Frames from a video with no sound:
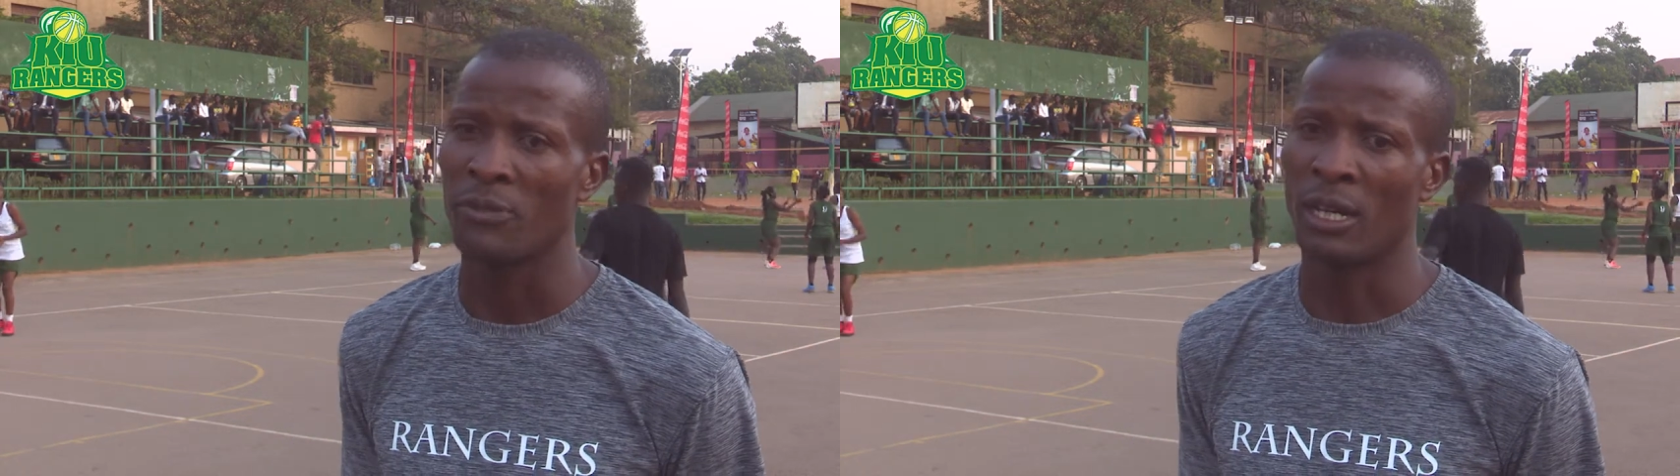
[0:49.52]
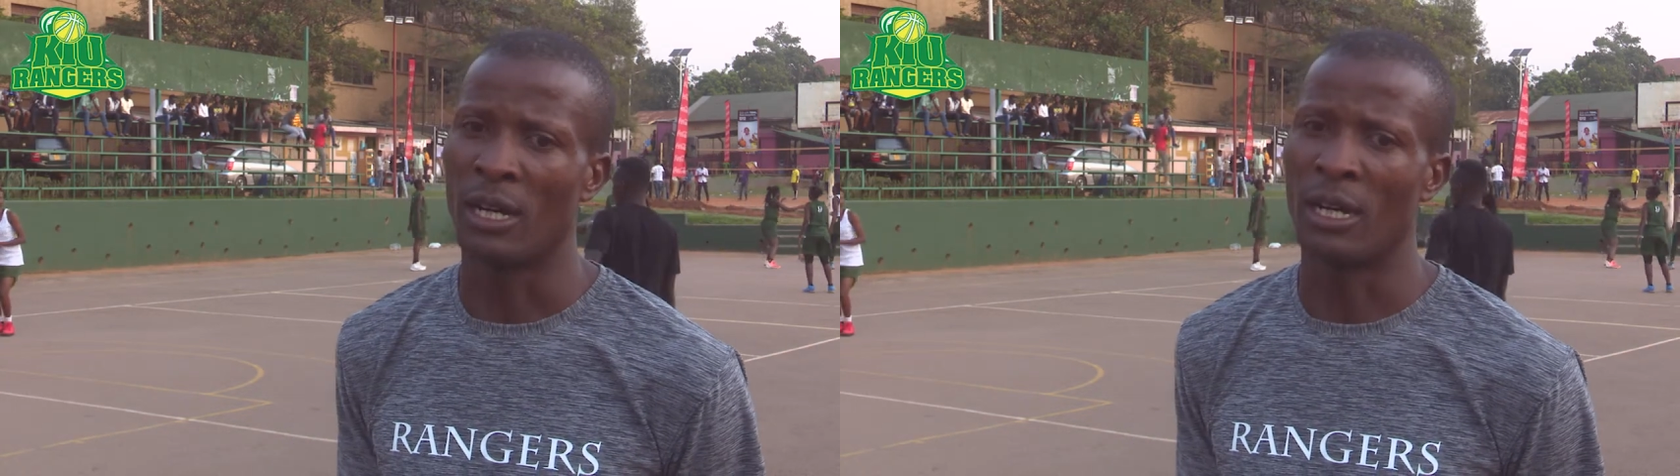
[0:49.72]

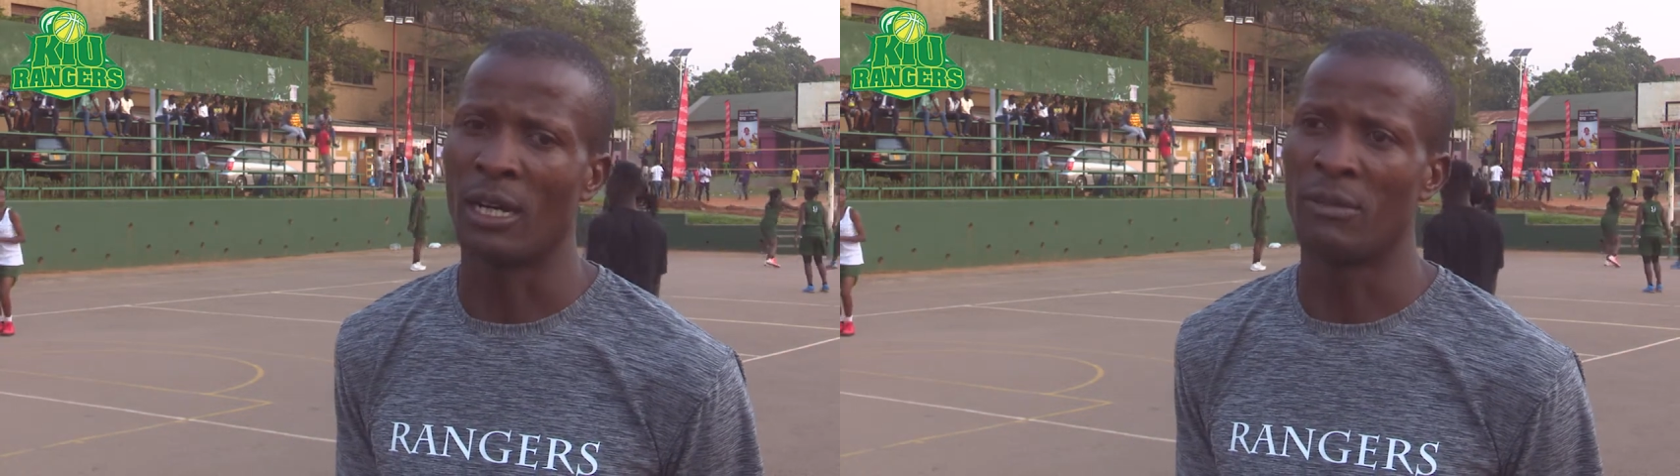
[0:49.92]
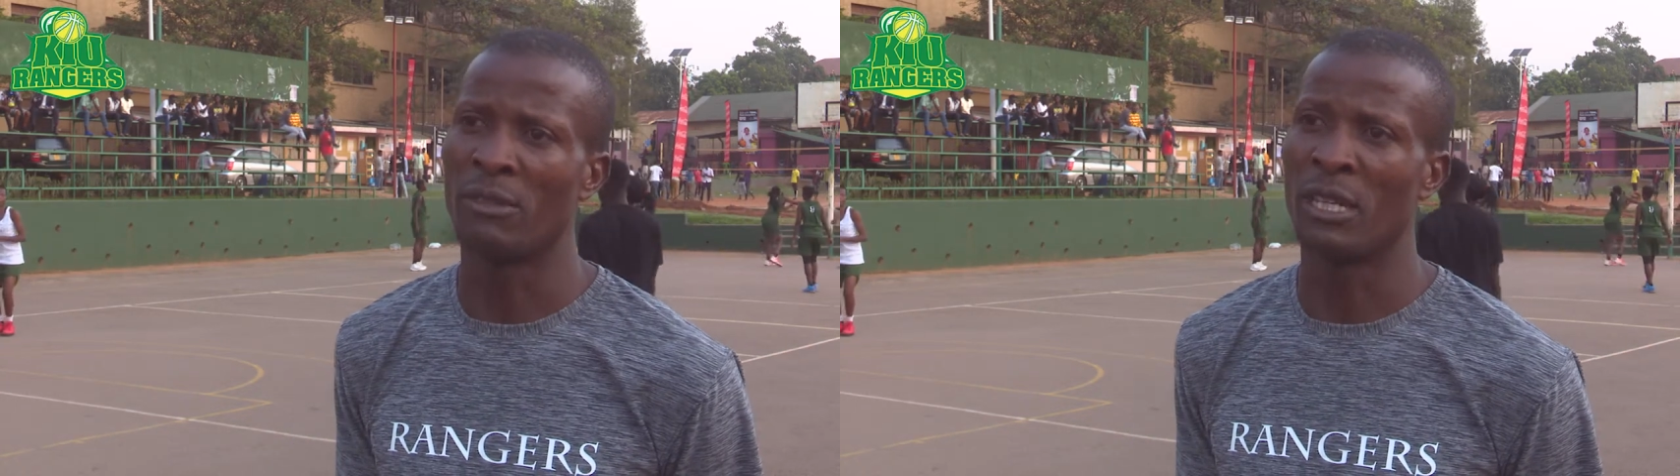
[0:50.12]

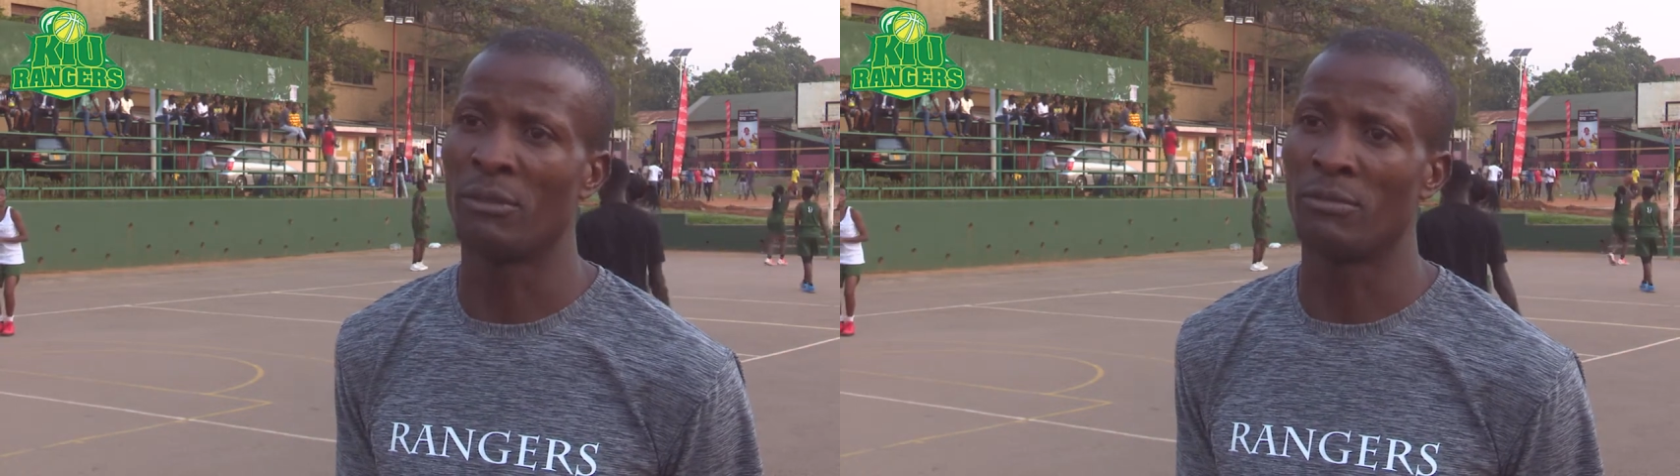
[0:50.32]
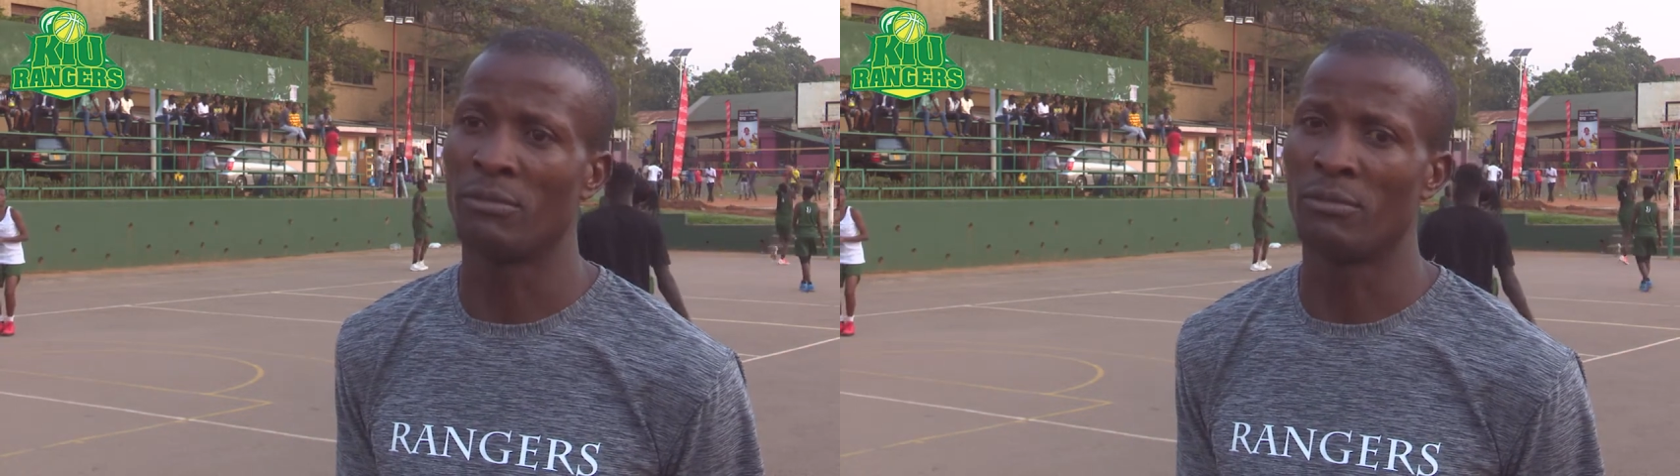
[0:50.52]

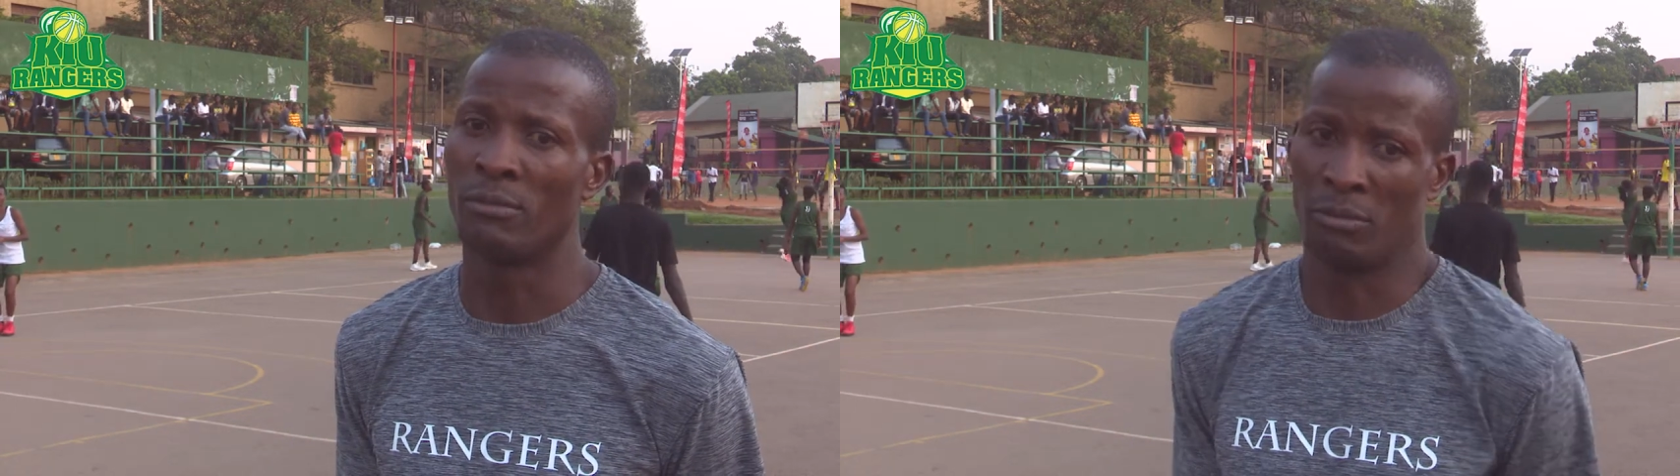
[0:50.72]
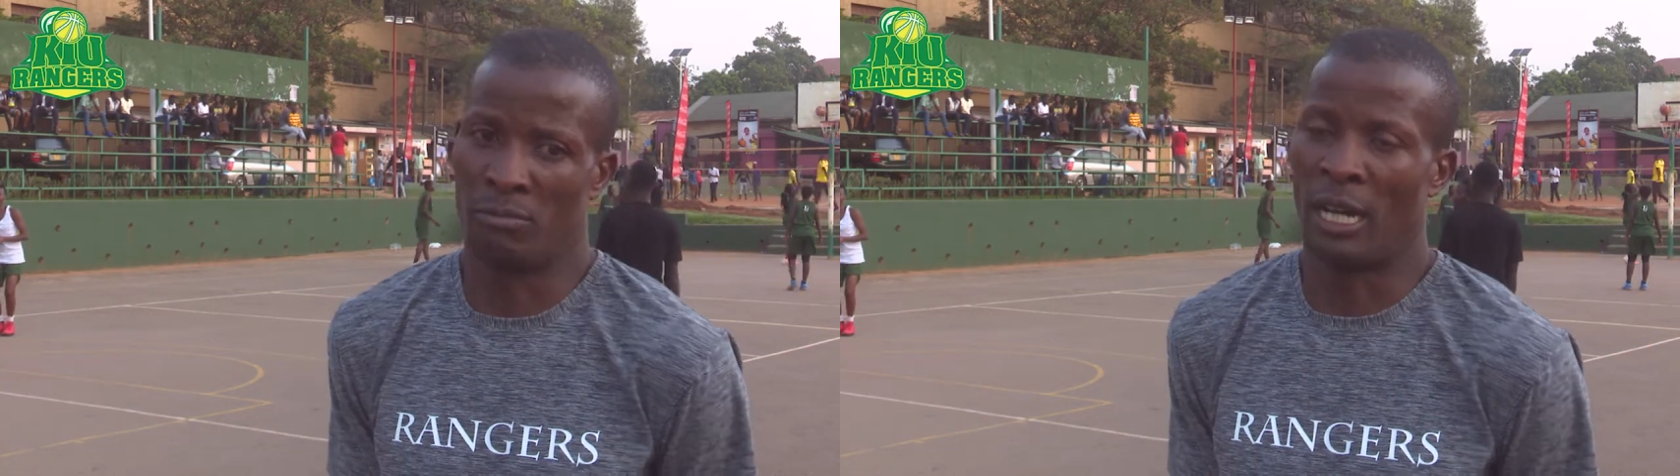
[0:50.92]

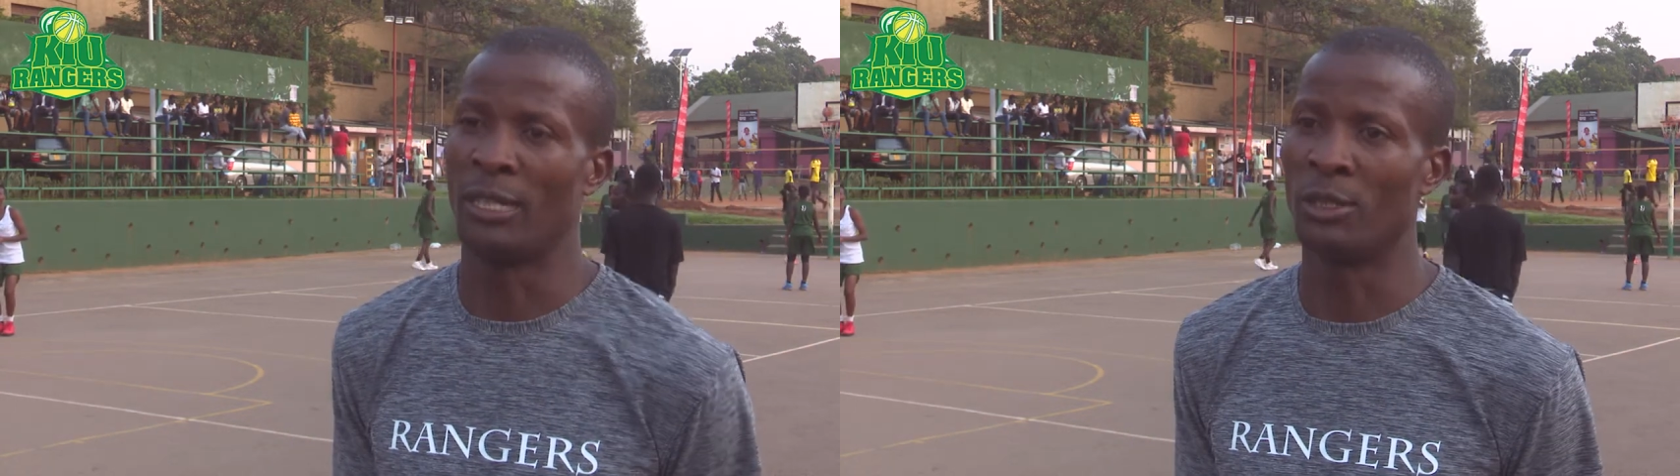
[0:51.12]
I